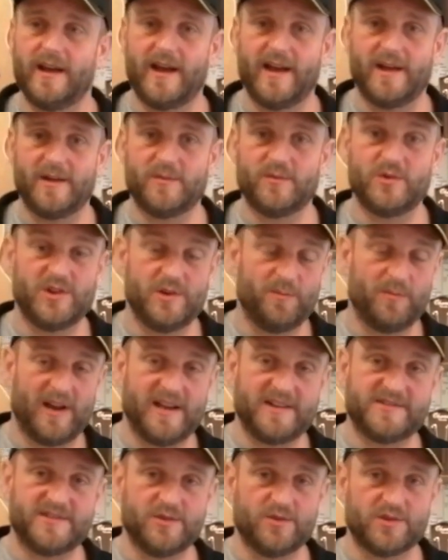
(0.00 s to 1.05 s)
and you
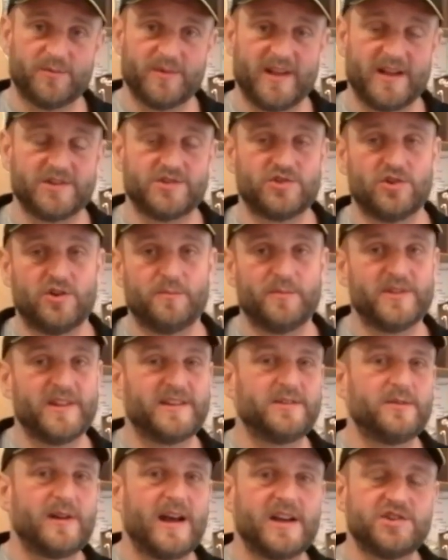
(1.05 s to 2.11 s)
place the order with that shop, but
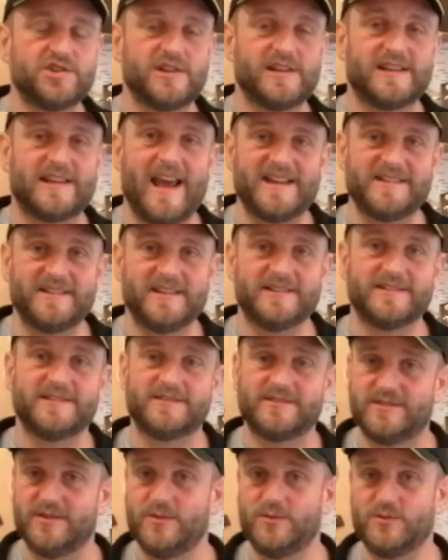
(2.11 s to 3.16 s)
they don't actually get
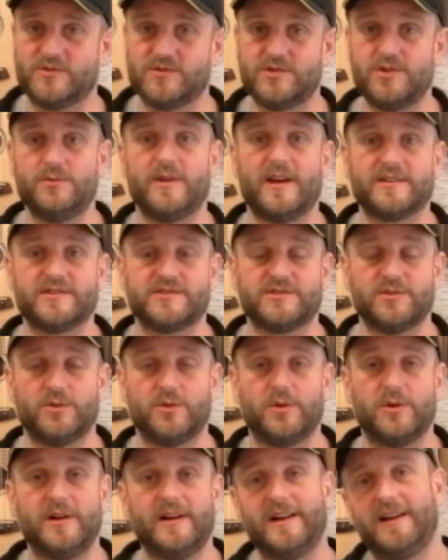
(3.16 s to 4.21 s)
it to that
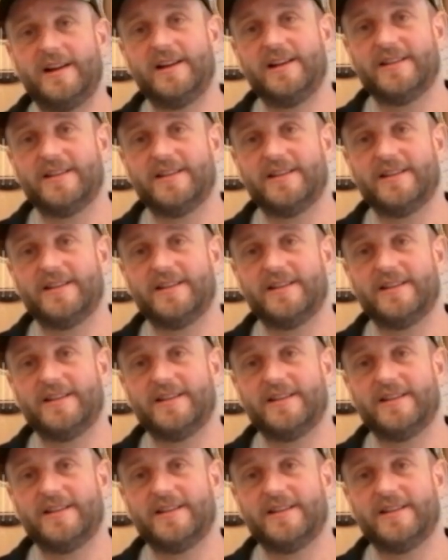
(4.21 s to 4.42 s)
store.